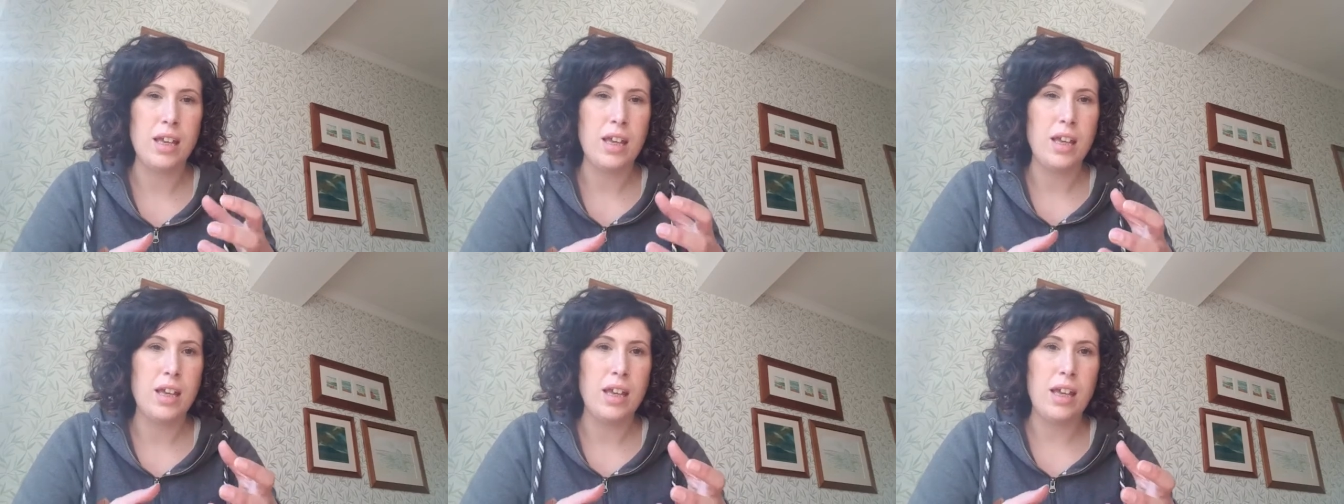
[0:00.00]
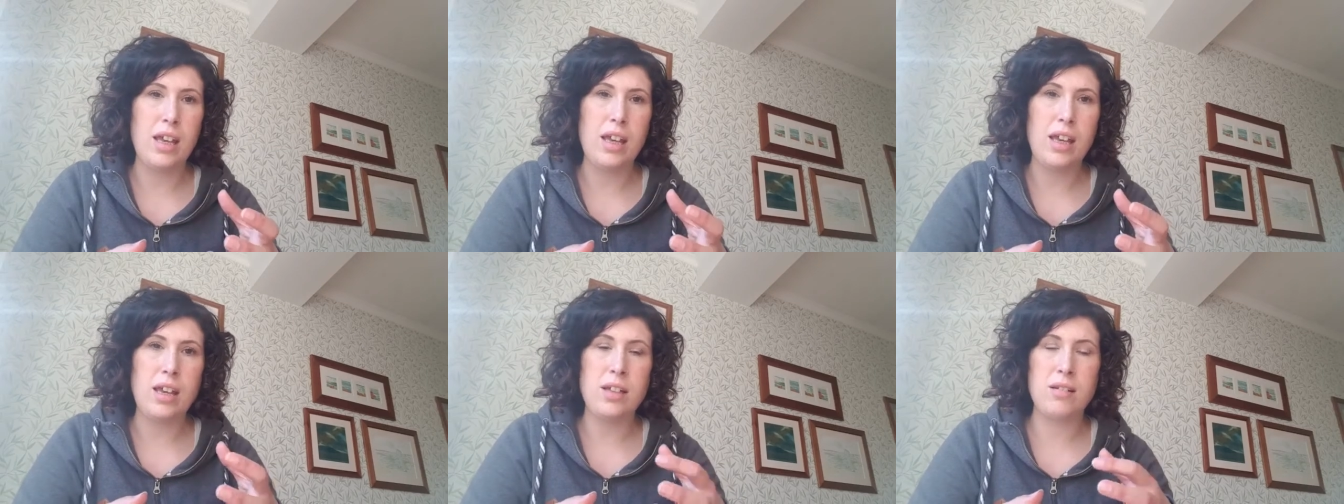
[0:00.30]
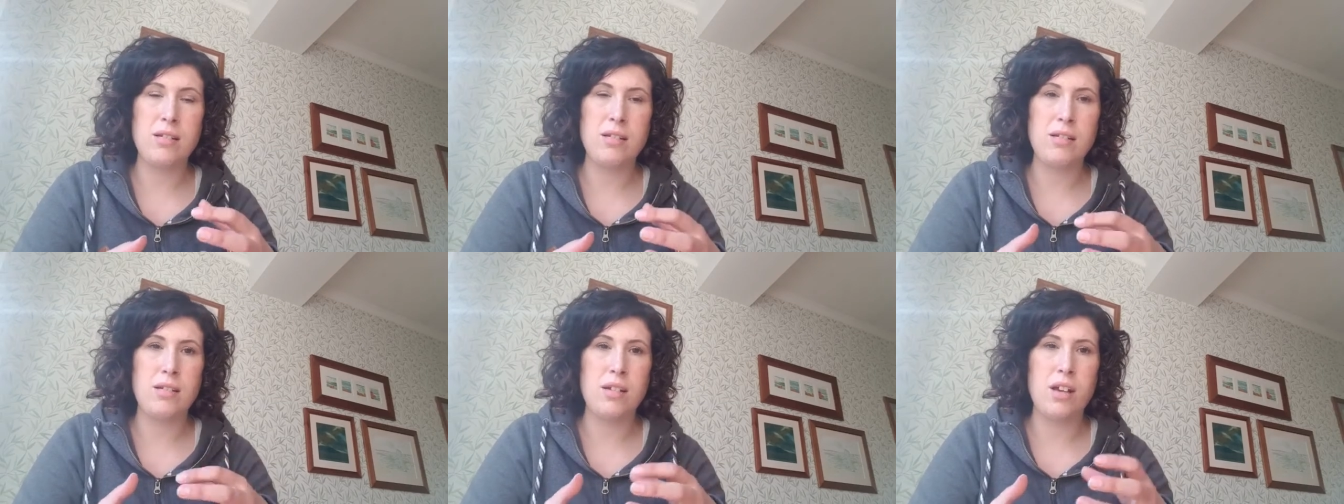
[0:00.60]

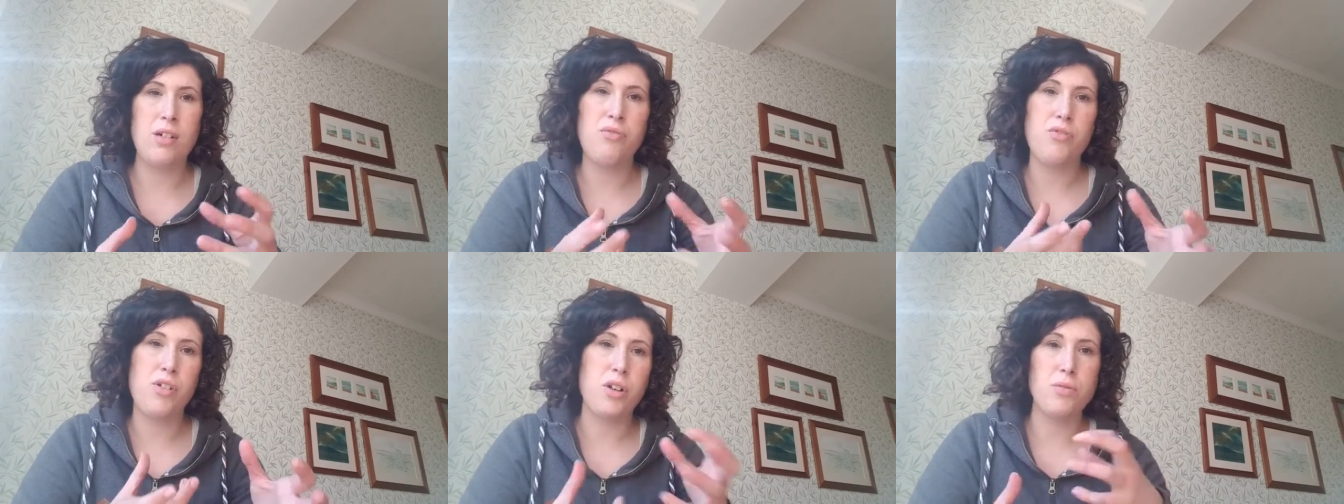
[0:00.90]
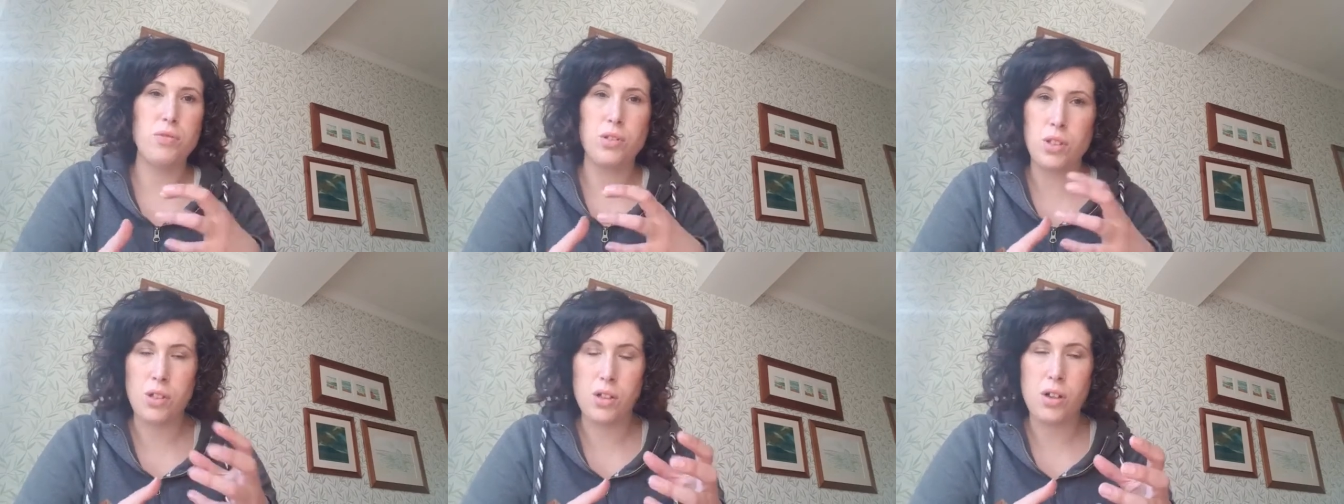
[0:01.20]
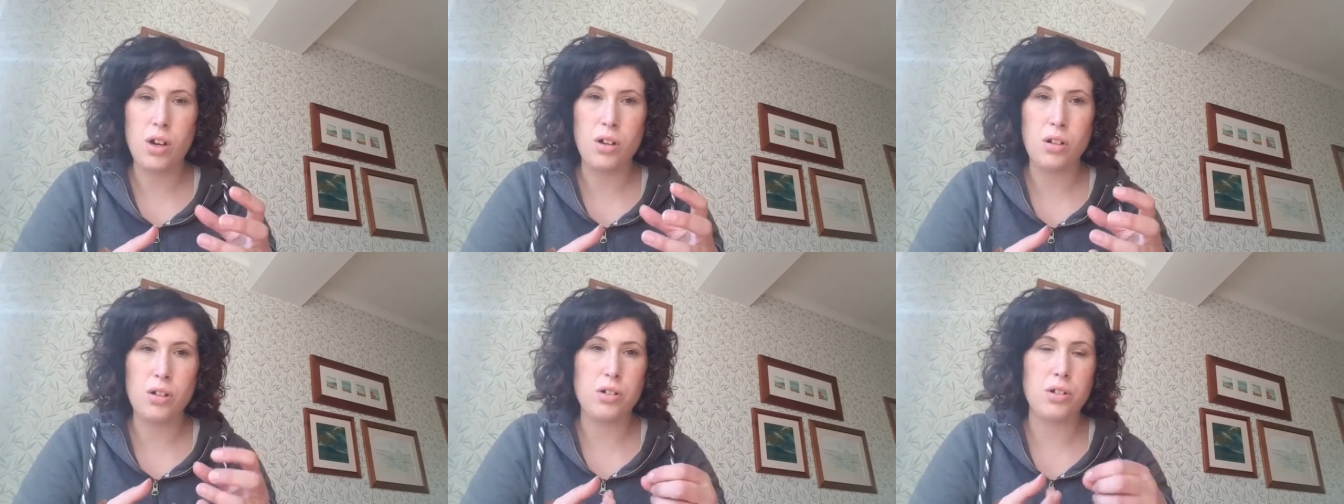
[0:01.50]
in a frozen
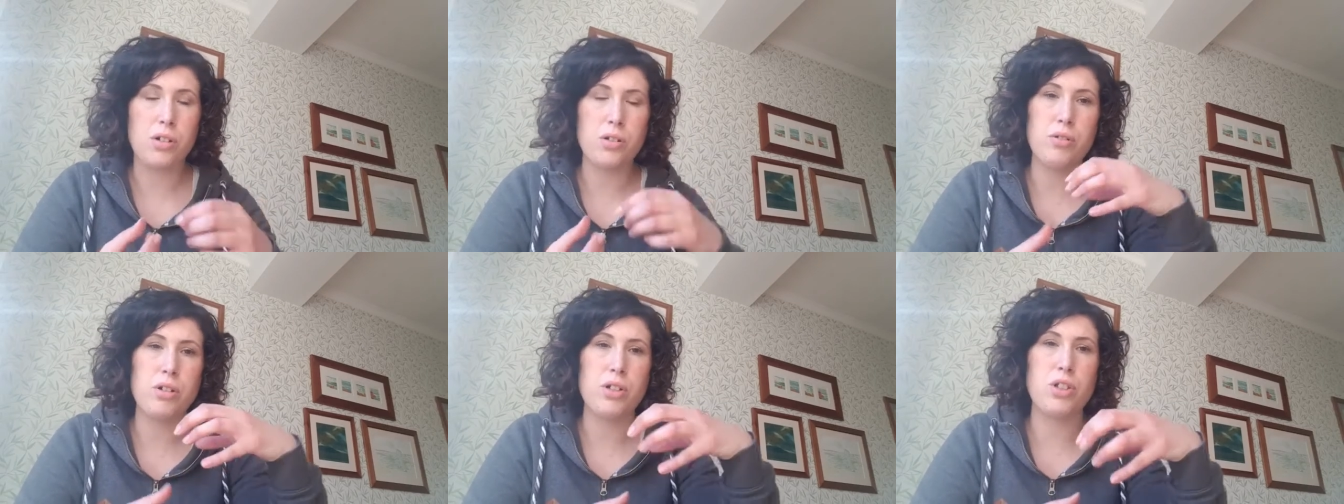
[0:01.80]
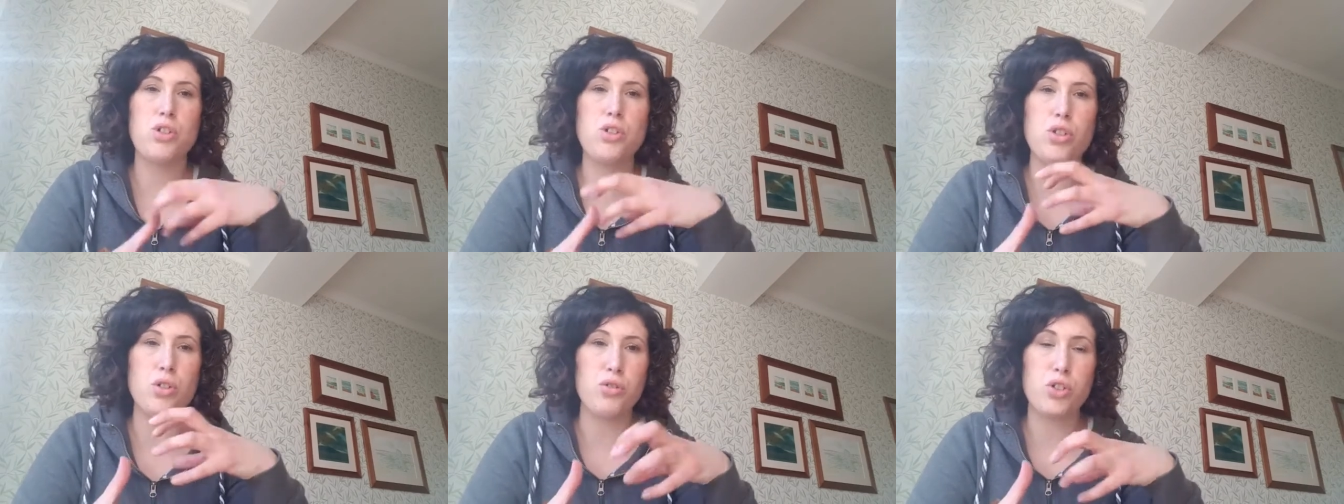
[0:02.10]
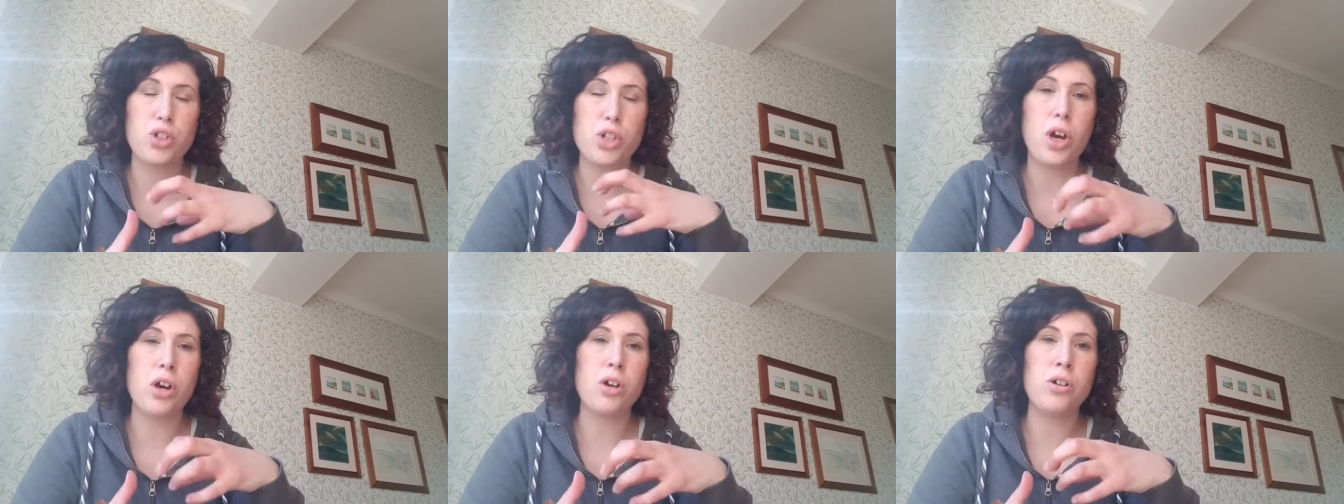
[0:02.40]
Kong or a stuffed
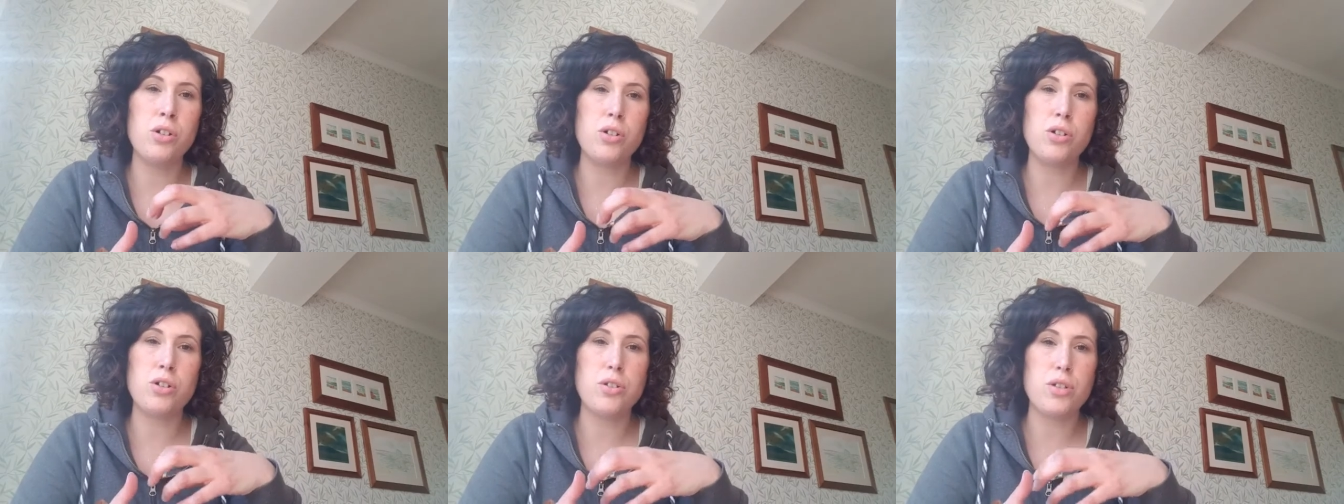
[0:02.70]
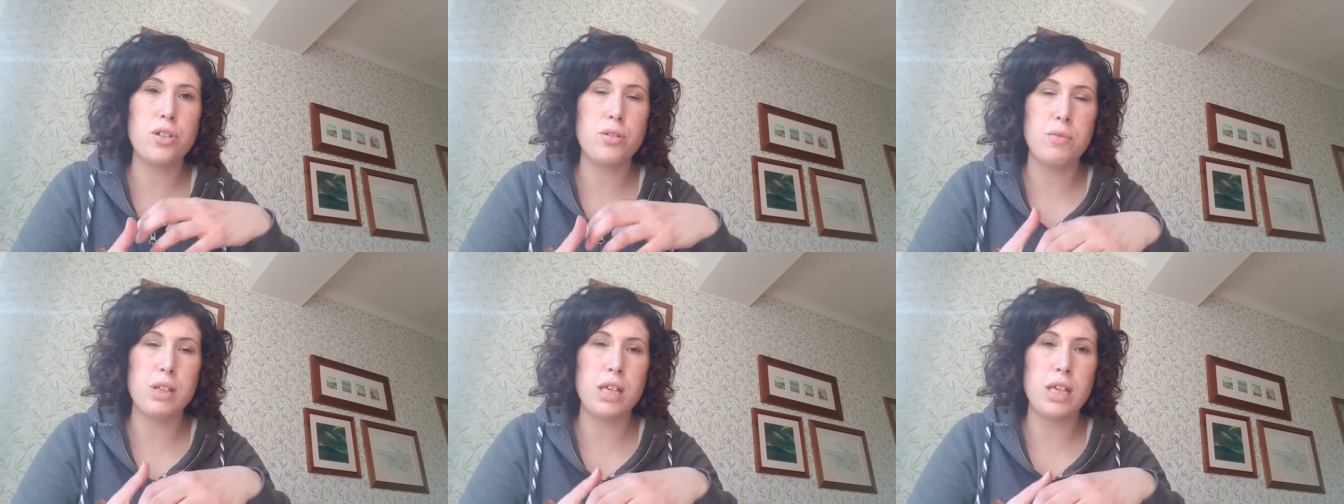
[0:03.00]
Kong or something,